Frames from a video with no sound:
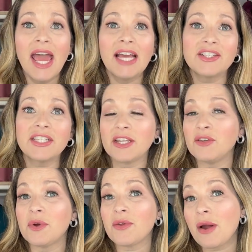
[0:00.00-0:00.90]
and just tell
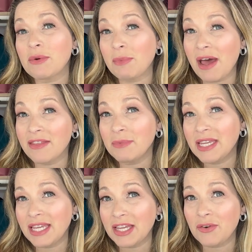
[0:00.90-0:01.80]
you whether I would buy them
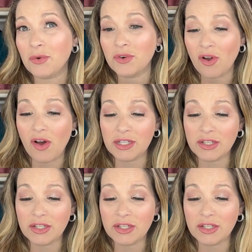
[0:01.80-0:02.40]
again or not.